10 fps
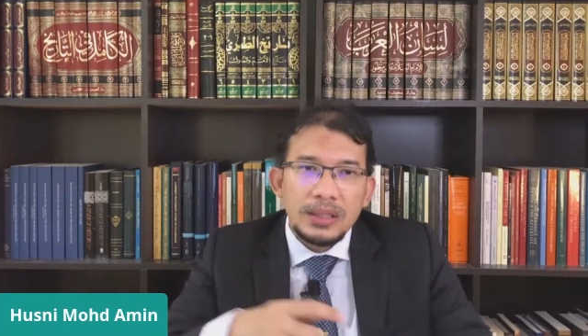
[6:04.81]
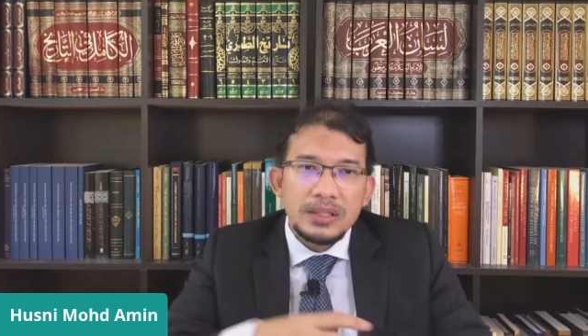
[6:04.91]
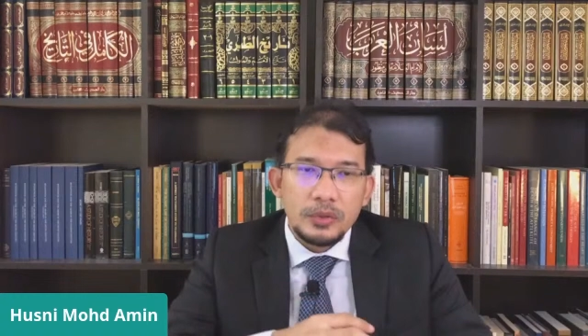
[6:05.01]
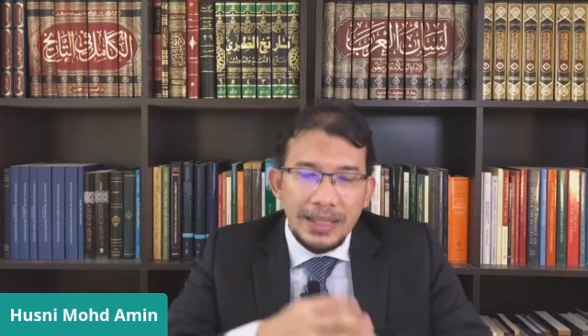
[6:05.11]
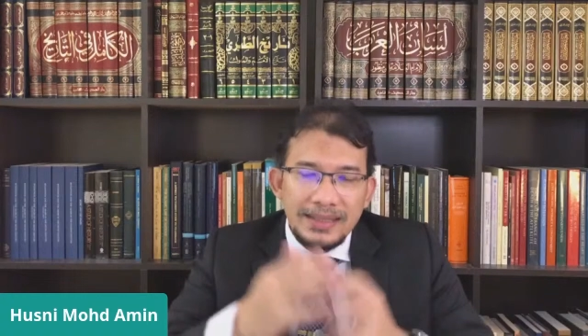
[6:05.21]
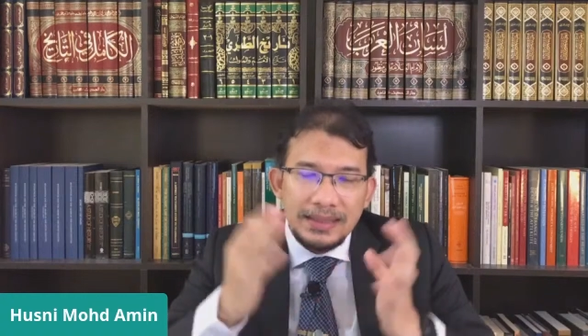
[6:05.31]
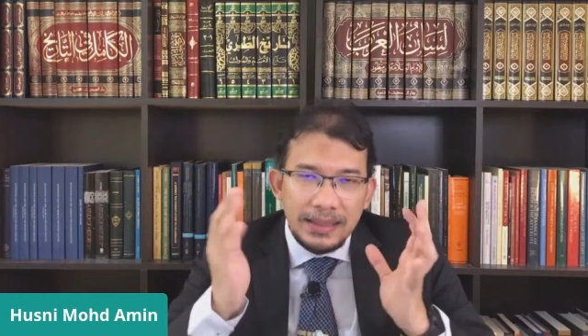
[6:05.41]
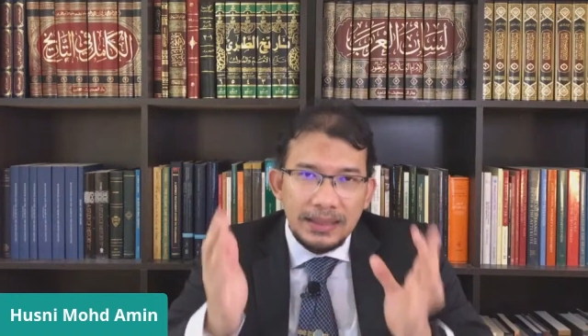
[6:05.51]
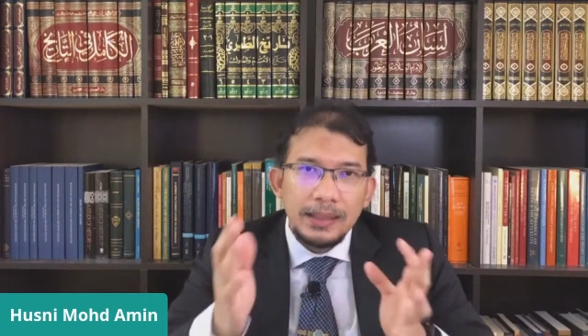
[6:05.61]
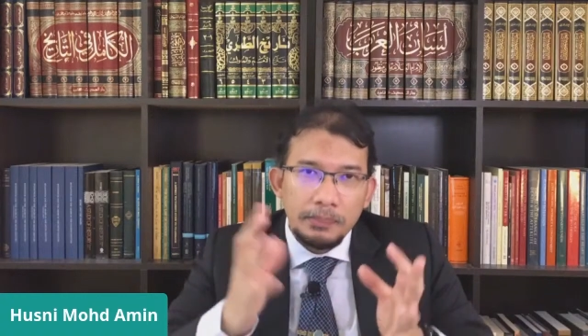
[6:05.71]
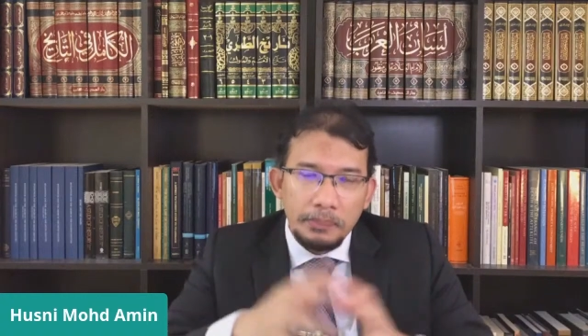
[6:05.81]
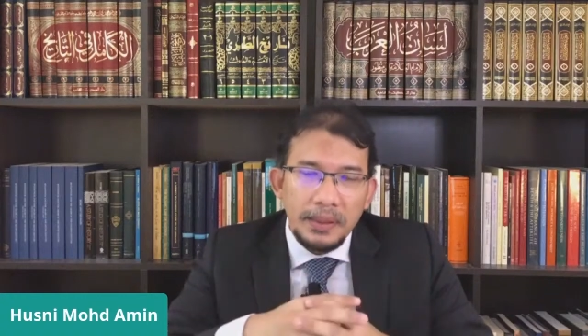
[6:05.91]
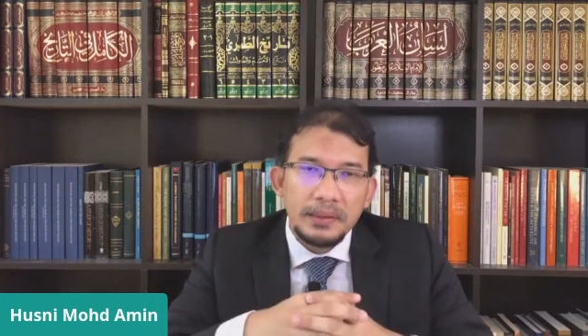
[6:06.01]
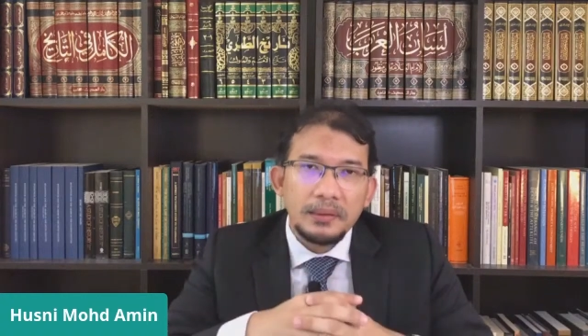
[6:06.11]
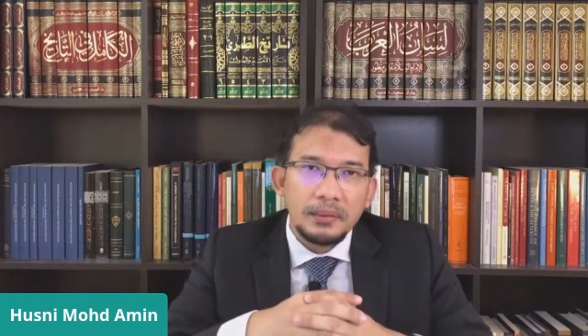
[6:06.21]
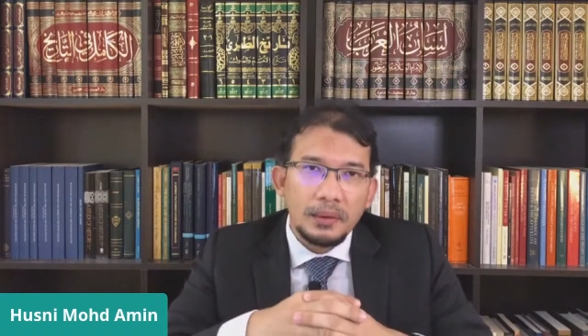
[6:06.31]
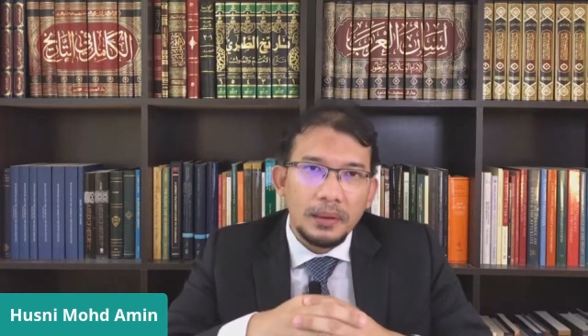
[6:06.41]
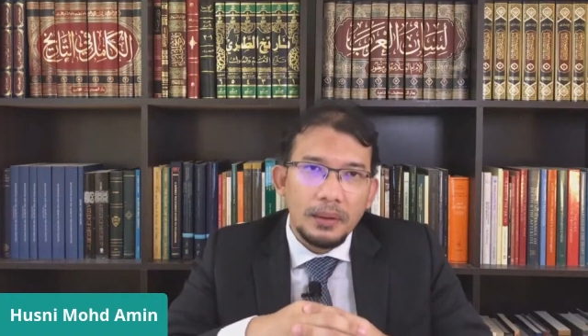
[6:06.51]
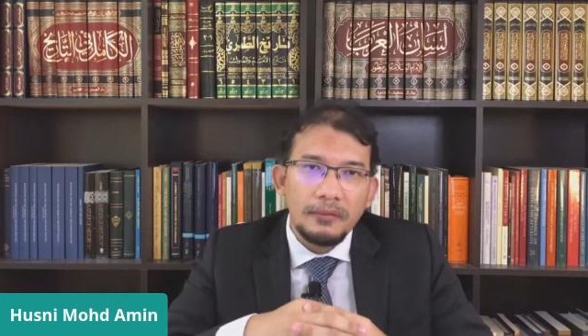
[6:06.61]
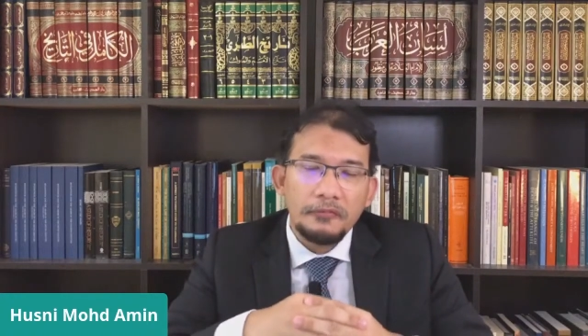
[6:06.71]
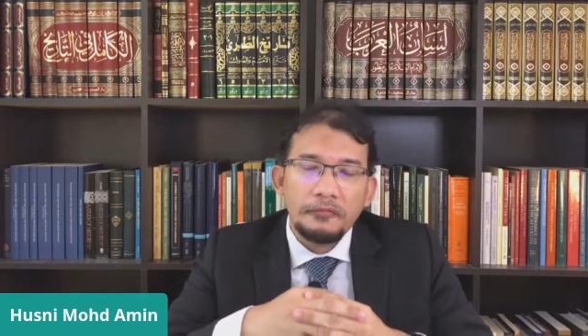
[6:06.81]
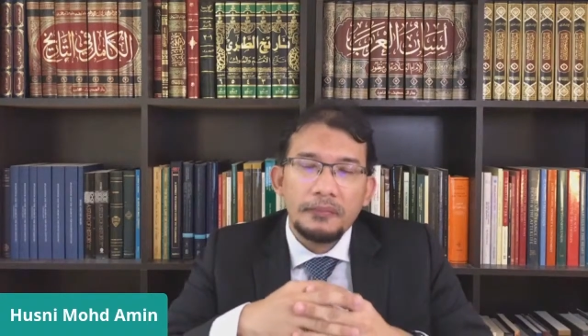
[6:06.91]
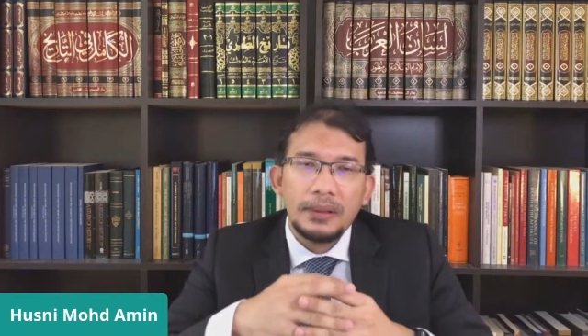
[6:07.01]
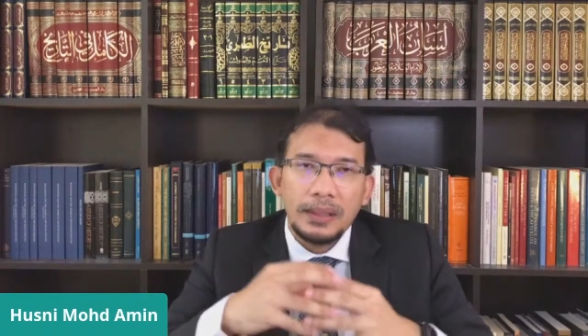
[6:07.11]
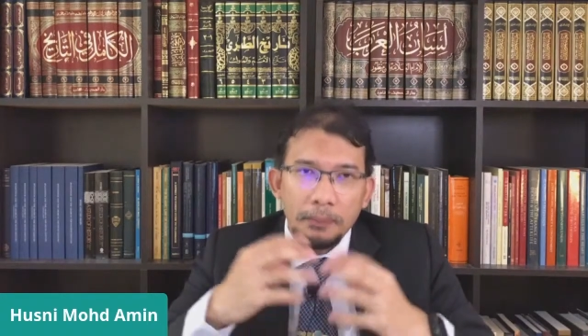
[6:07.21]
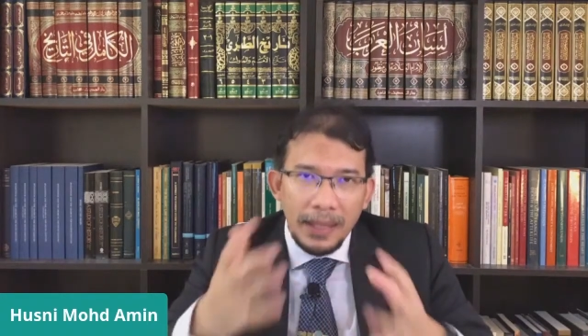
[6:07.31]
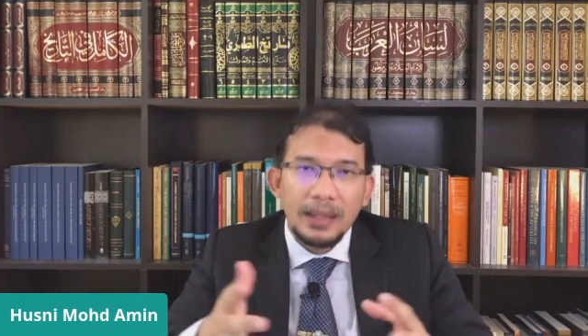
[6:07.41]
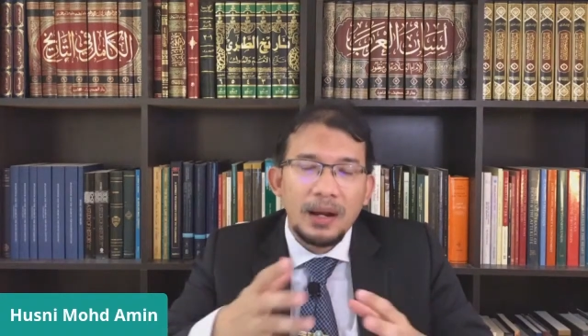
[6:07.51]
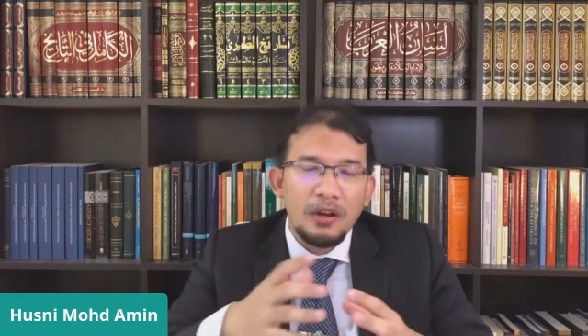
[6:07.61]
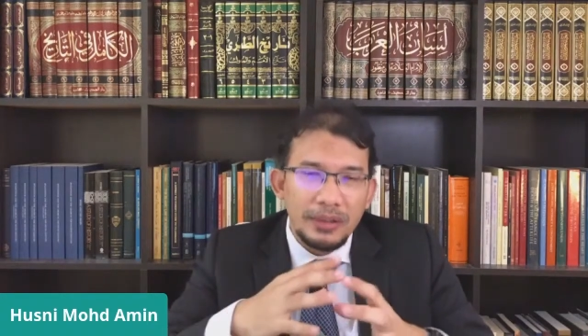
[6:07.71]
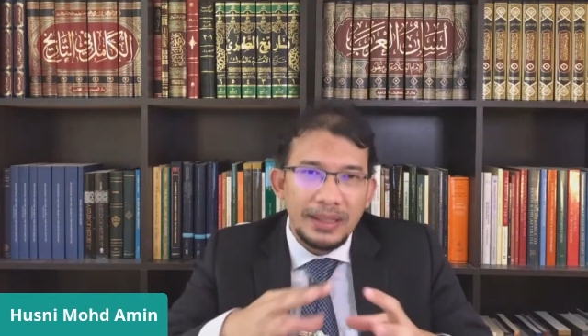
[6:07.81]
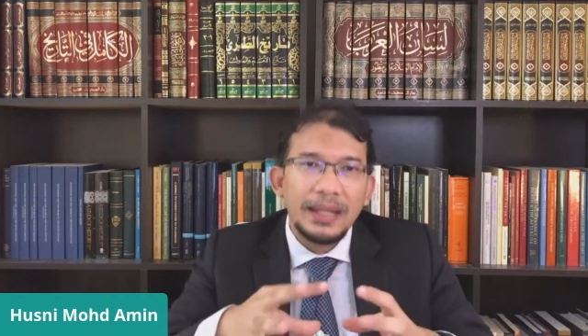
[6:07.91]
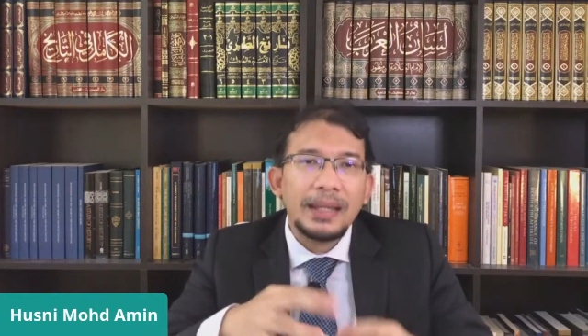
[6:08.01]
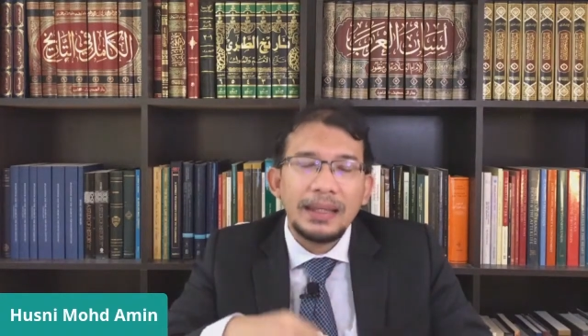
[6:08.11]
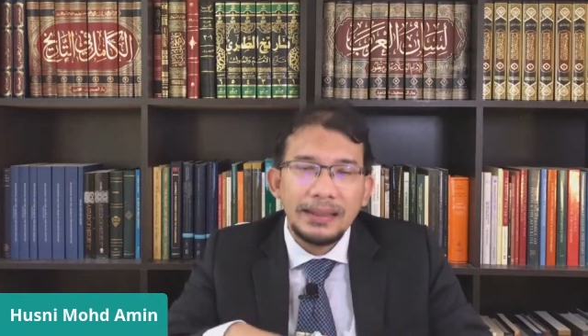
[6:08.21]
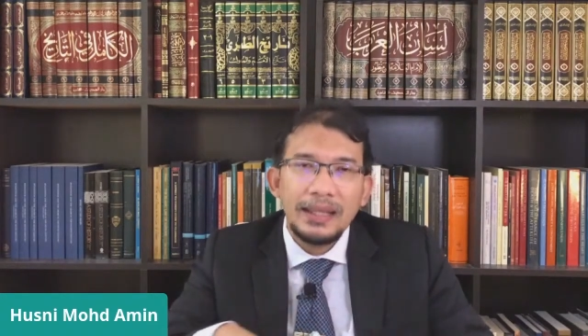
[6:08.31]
So that's a little bit of the background that I can